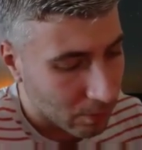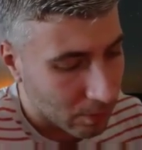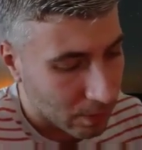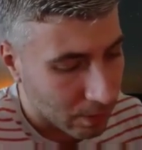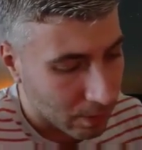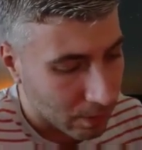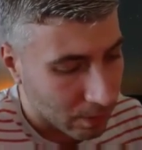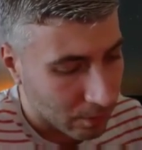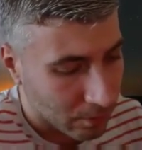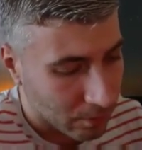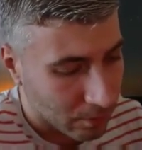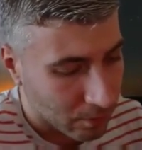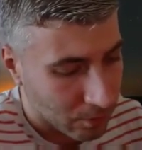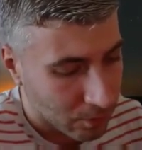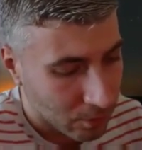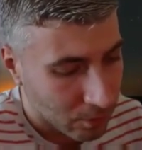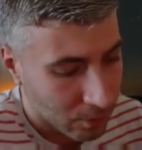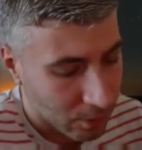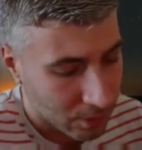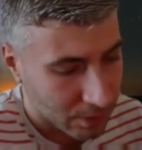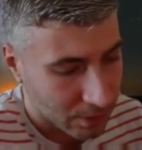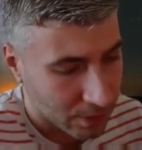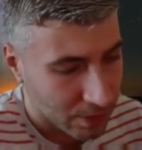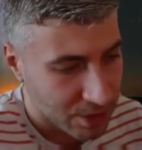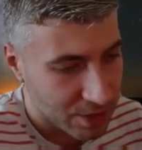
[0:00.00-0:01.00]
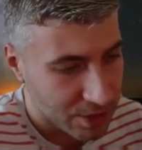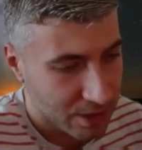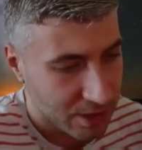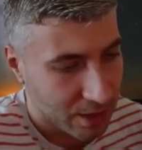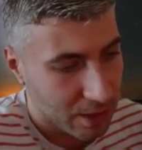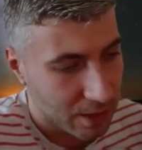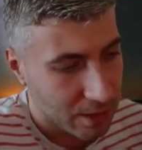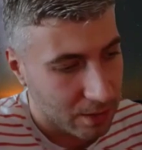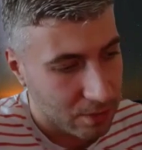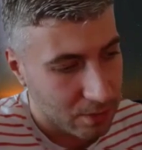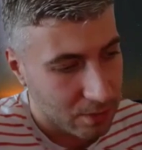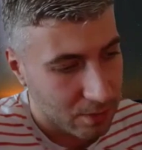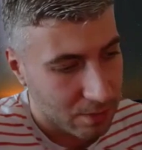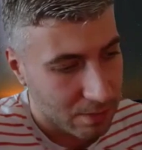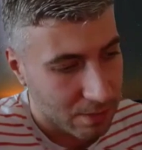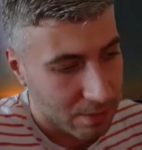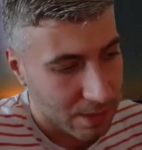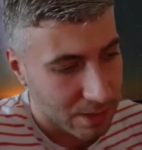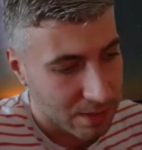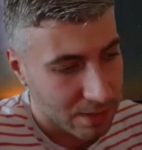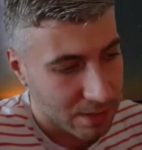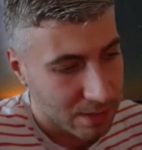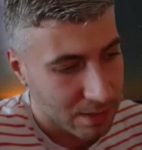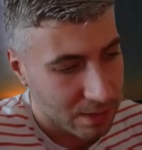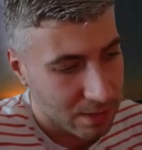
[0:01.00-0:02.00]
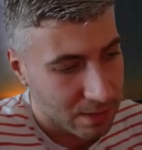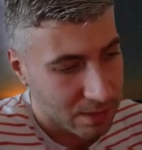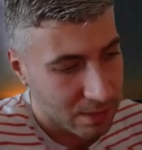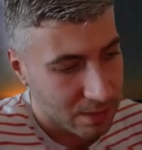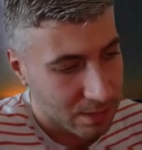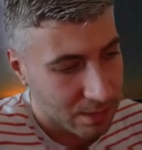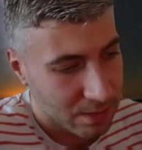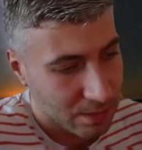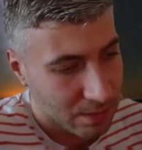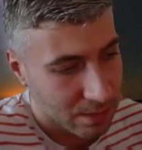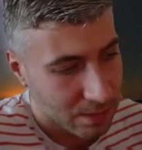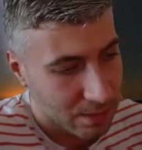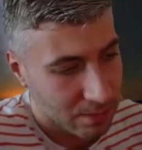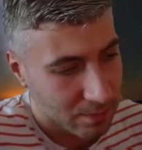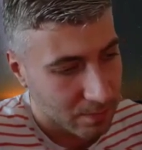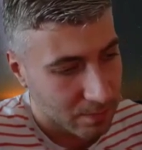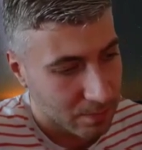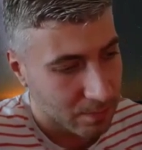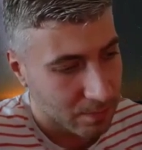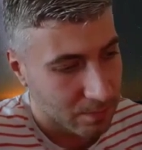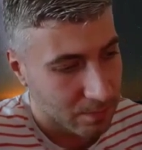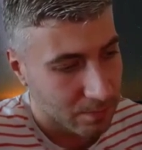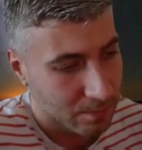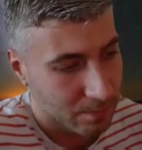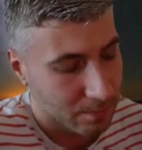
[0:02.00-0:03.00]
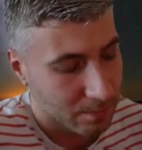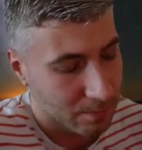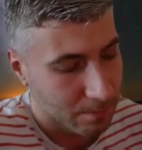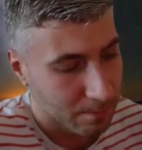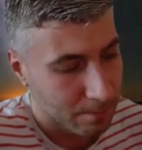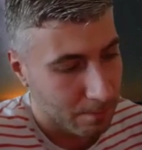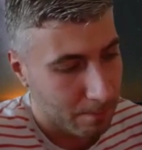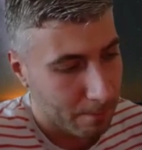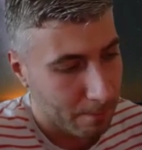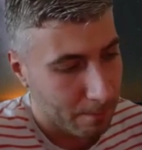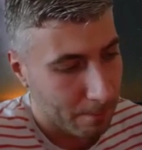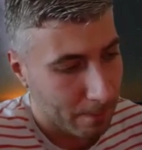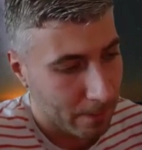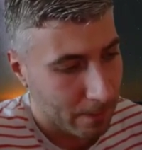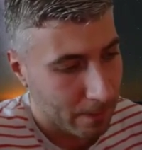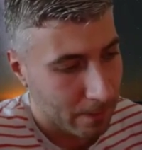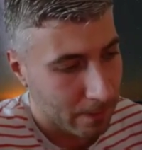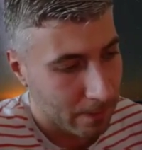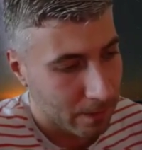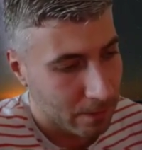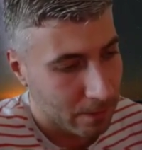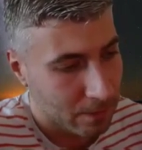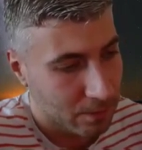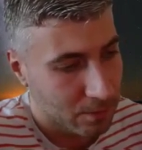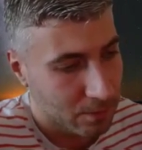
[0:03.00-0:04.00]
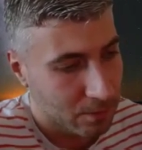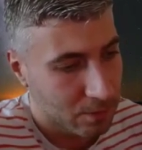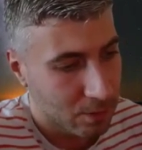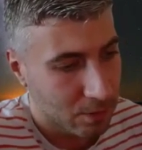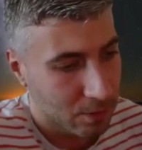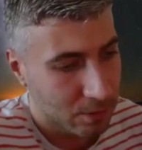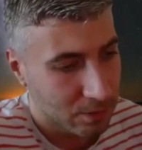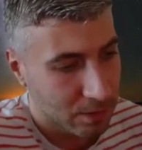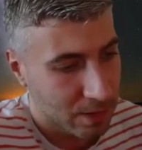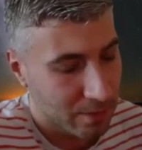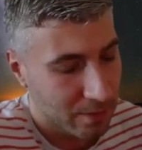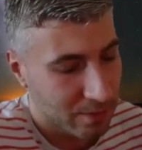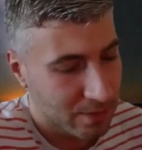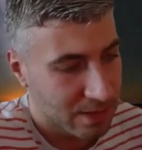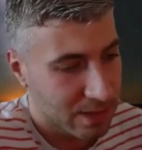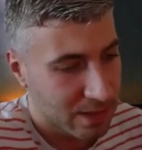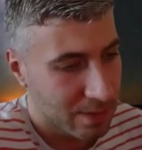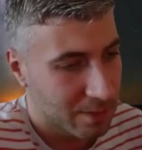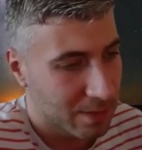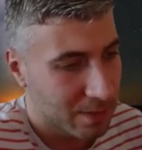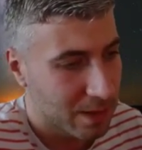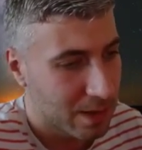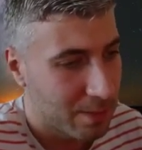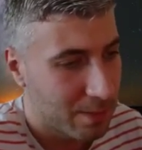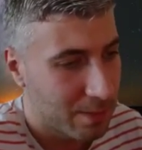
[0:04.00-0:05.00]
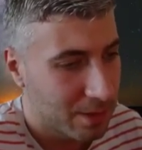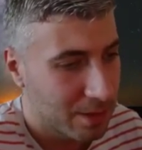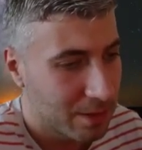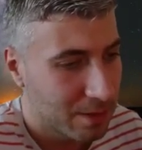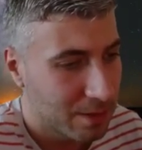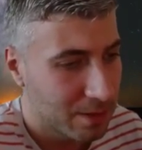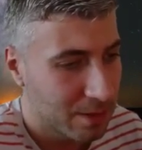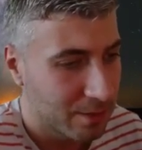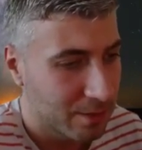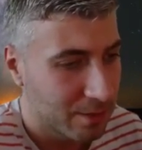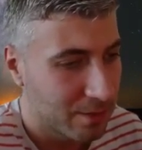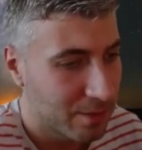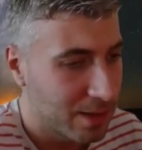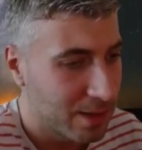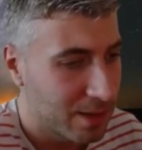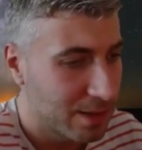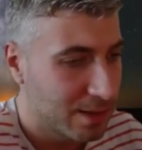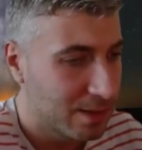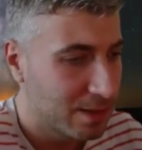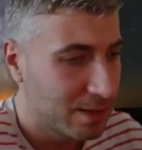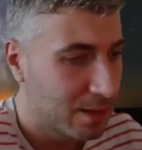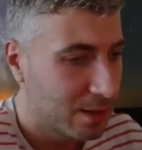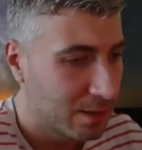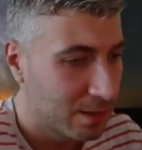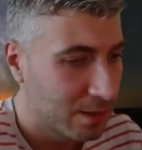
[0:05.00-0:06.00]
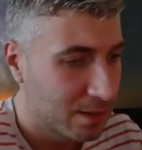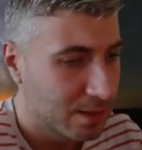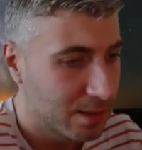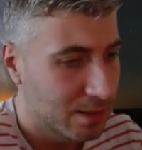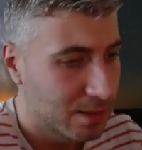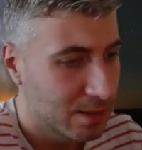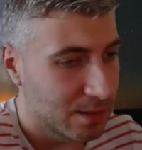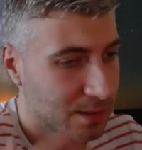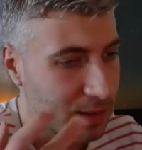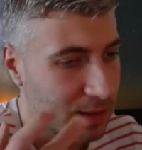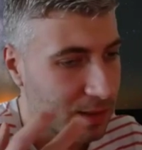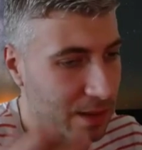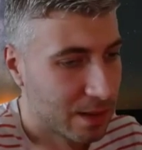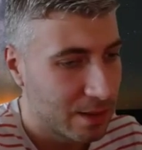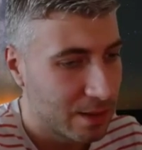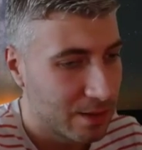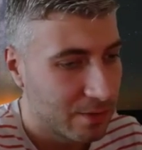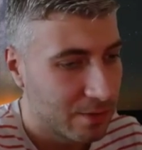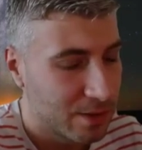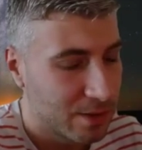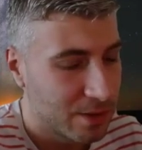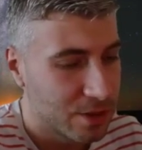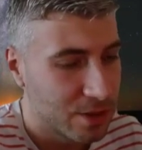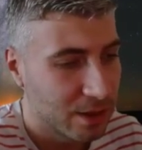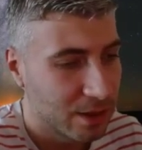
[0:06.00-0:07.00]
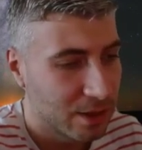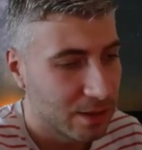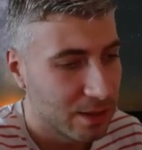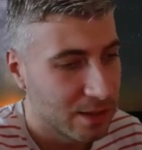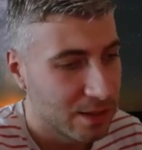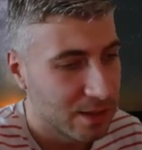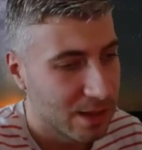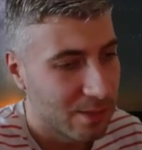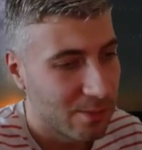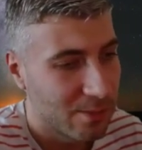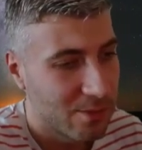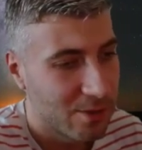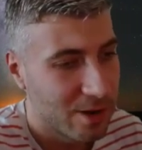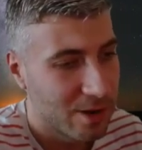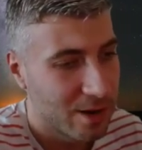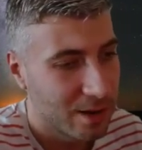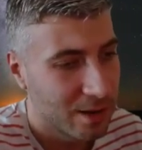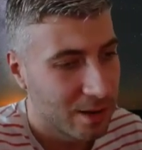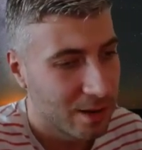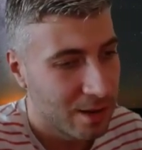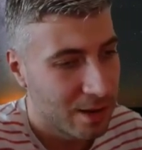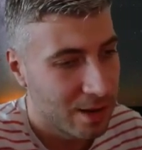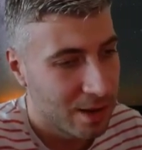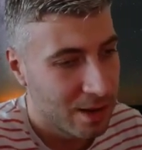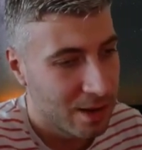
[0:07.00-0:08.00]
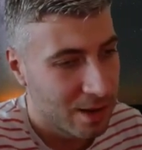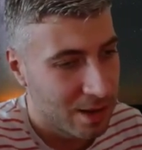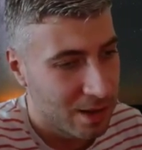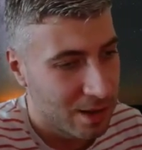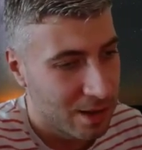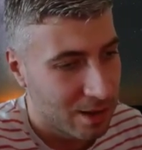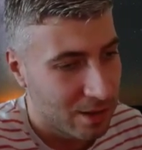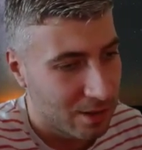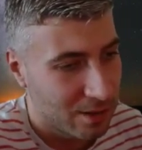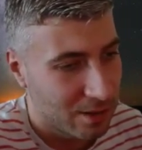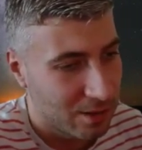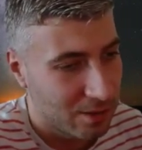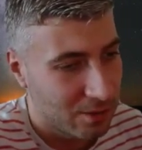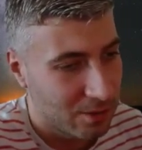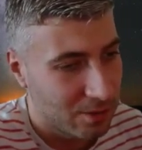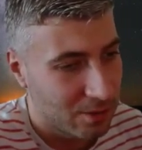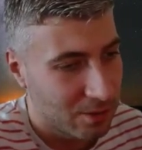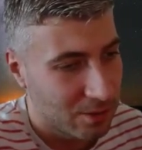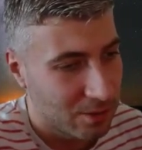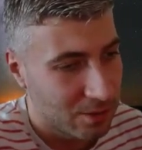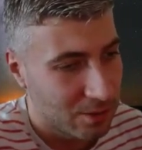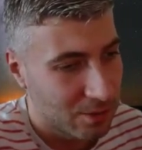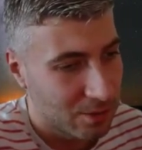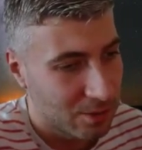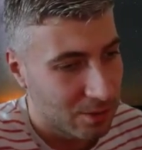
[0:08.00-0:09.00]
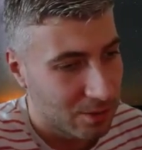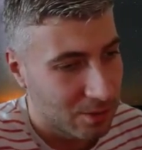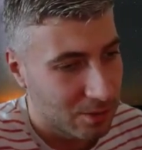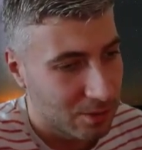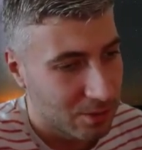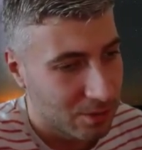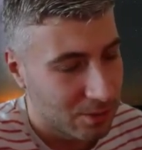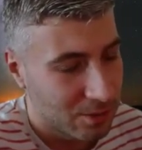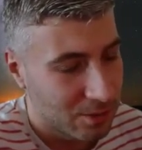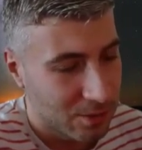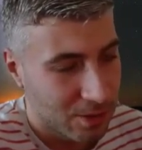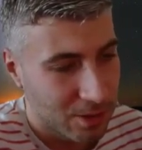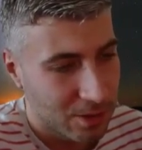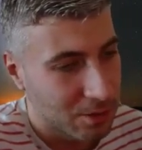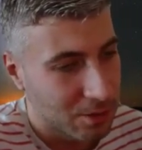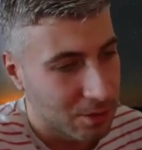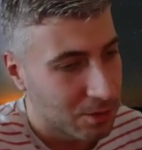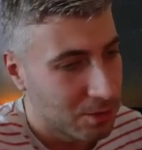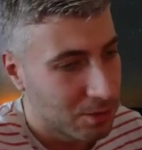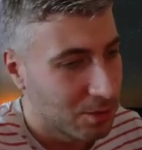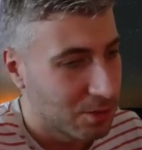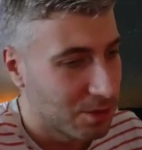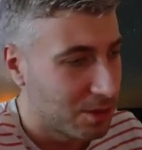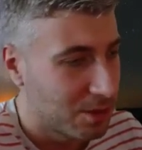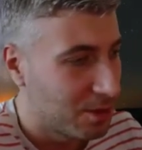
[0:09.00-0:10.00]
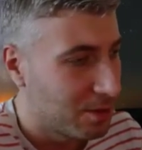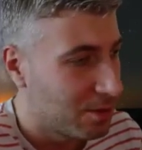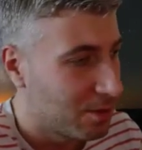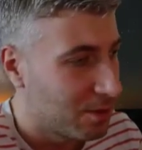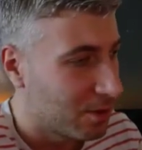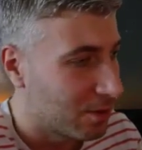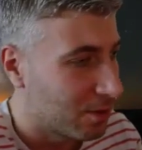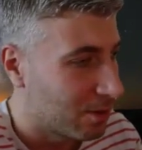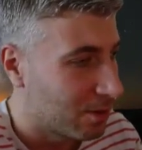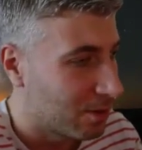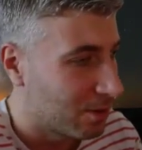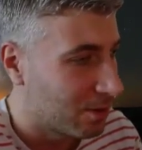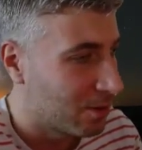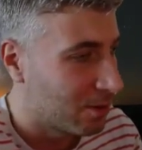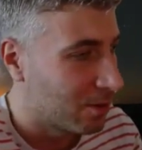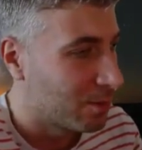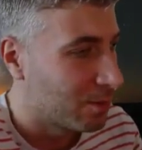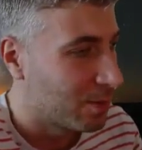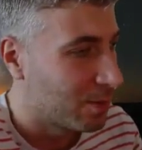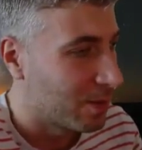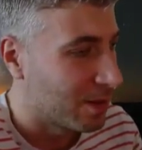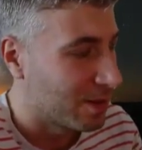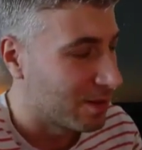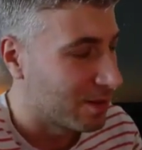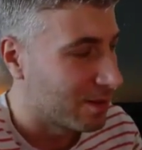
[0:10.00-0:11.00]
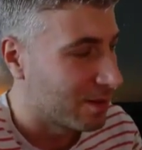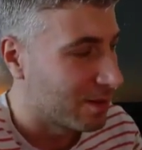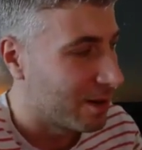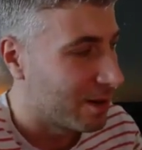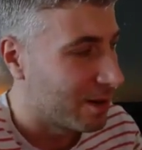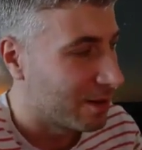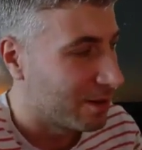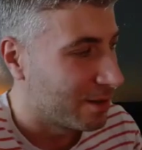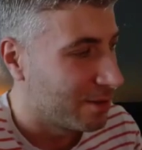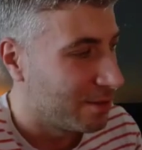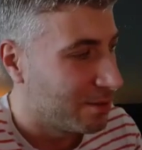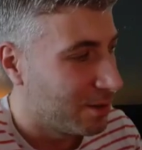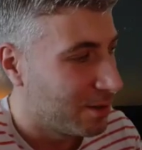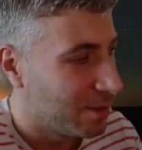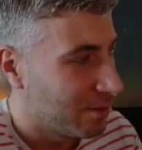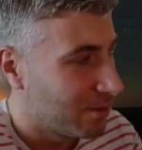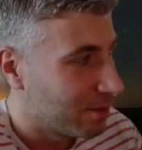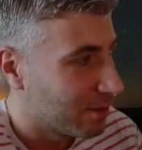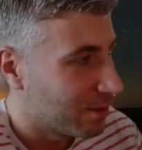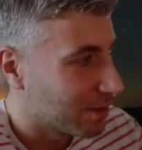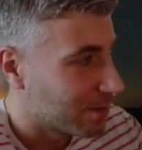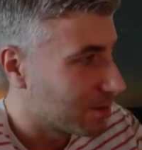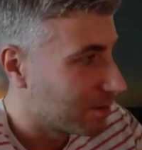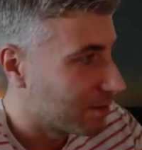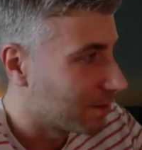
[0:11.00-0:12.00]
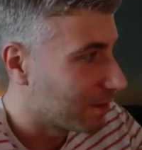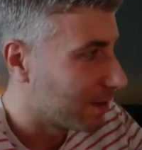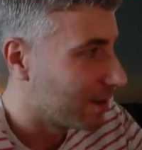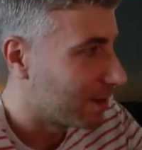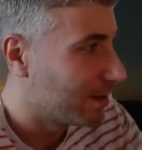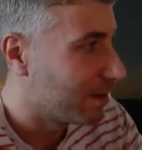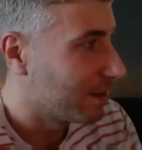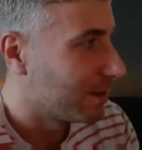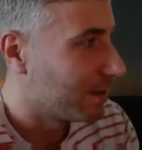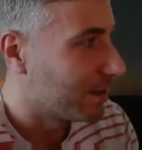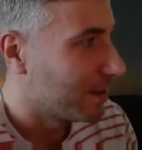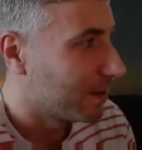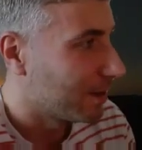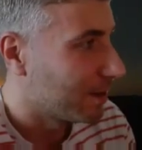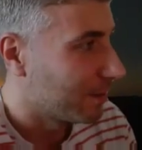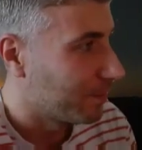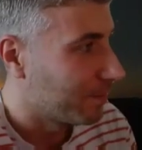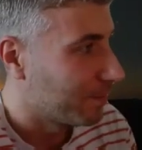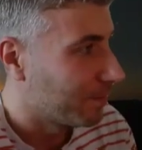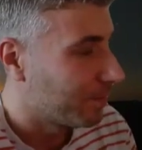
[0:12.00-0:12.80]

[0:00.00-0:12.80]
if you only generate new classes and you don't have some common interface that is kind of injected somewhere, you cannot use it in your code base, right? You need first to run the